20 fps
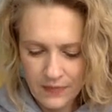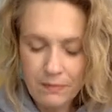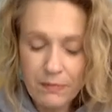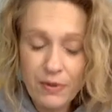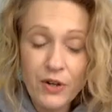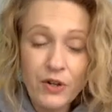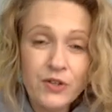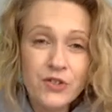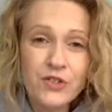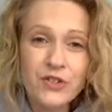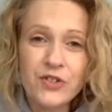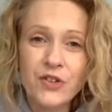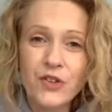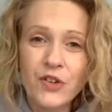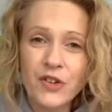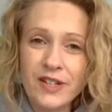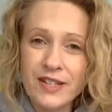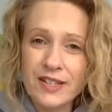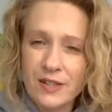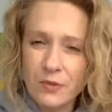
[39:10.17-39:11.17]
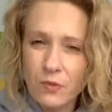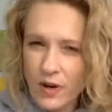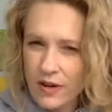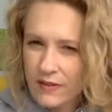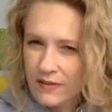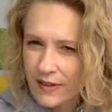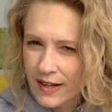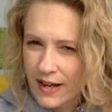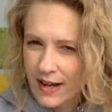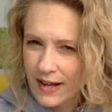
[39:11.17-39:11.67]
Personal, and it's a
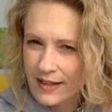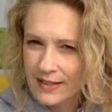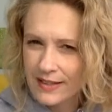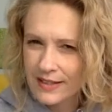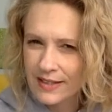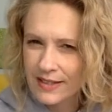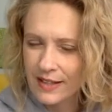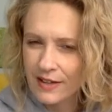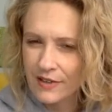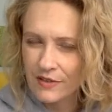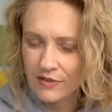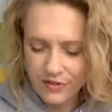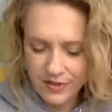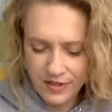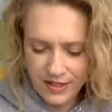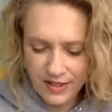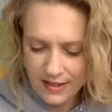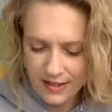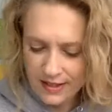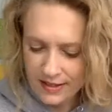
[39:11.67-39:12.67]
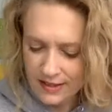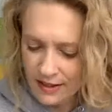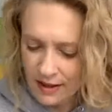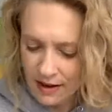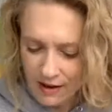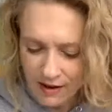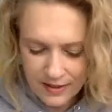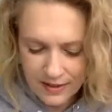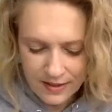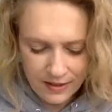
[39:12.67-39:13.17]
one-of-a-kind gift. It doesn't
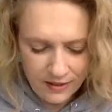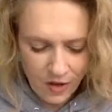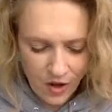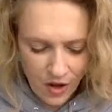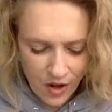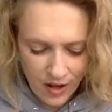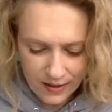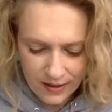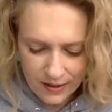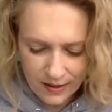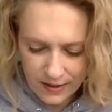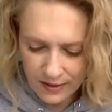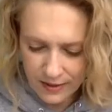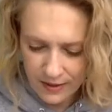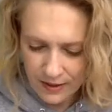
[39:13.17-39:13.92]
cost a lot.